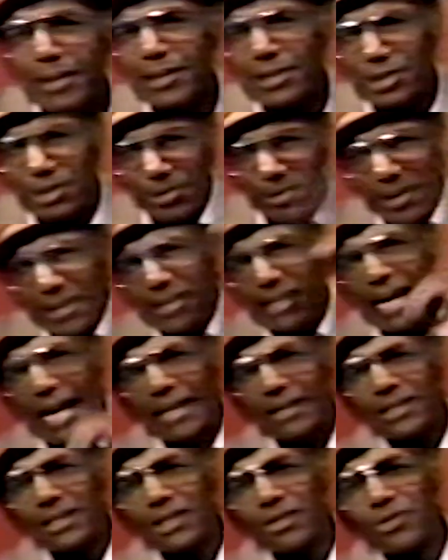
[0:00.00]
So the
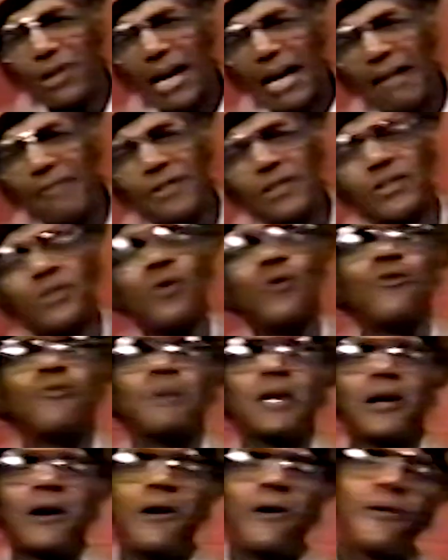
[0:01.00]
taxi driver told
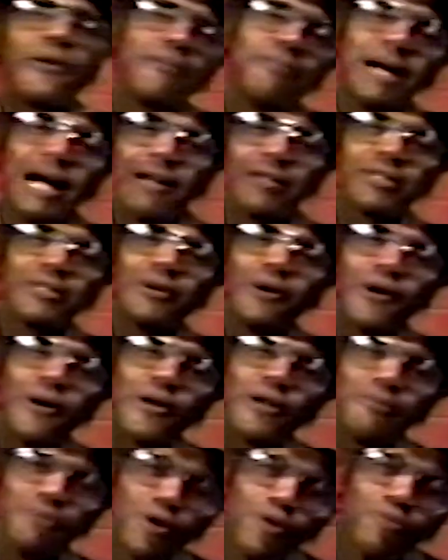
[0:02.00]
me all about the
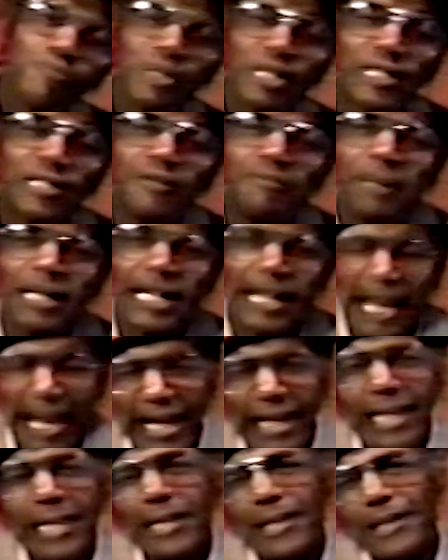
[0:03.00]
automobile
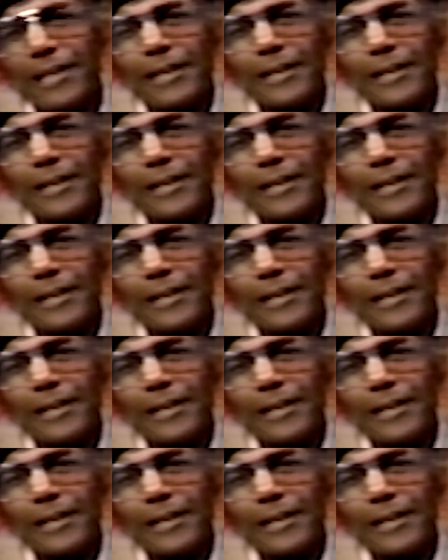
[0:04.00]
mechanic,